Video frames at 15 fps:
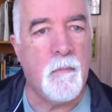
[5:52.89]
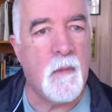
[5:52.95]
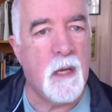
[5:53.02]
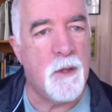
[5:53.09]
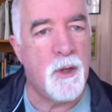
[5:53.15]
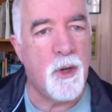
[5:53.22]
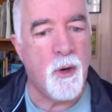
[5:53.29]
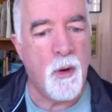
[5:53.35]

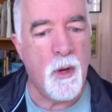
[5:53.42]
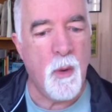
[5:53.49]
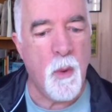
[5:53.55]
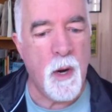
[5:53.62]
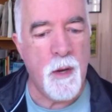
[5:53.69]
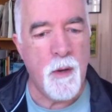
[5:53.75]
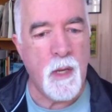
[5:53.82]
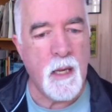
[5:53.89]
and show you
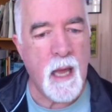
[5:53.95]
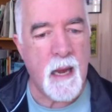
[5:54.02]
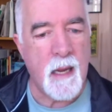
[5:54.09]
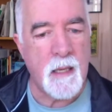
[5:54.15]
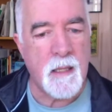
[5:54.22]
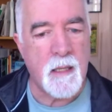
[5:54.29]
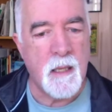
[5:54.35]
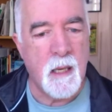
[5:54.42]
where you get
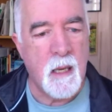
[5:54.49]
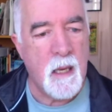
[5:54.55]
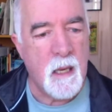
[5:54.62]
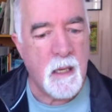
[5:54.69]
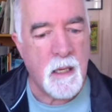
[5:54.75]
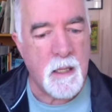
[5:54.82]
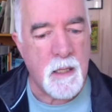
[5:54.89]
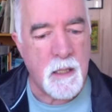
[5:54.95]
it,
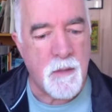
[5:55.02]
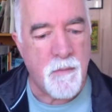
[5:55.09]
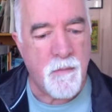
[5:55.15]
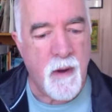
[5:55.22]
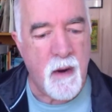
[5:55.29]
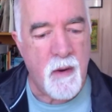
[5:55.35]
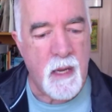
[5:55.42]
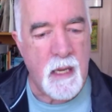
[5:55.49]
because it's
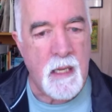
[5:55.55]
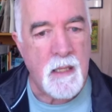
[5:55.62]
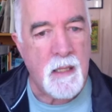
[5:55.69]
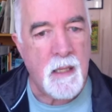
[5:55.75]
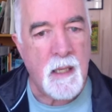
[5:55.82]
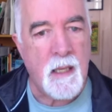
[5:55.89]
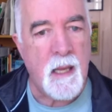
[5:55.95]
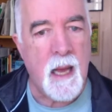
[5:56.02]
very easy
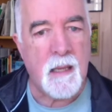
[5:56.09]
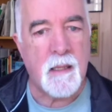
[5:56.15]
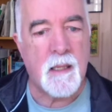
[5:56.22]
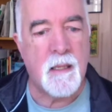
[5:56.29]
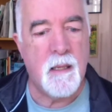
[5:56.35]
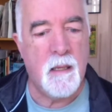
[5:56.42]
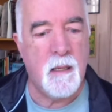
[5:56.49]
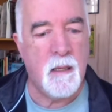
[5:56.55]
to get.
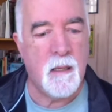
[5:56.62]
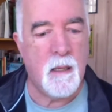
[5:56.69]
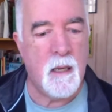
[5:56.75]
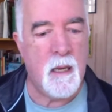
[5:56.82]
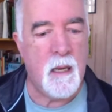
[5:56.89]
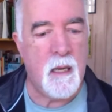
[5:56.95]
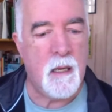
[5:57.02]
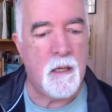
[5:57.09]

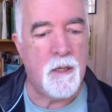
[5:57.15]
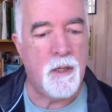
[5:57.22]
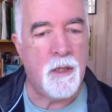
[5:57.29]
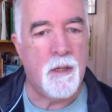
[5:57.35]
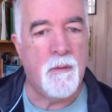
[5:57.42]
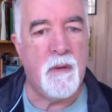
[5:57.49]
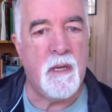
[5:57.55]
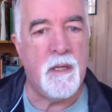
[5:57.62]

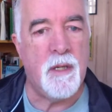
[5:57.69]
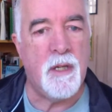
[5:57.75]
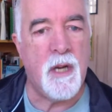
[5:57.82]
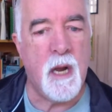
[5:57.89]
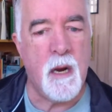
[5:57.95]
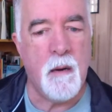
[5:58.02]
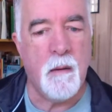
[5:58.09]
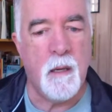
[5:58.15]
Screen
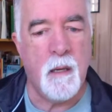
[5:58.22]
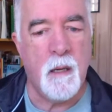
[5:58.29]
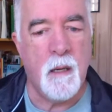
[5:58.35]
share,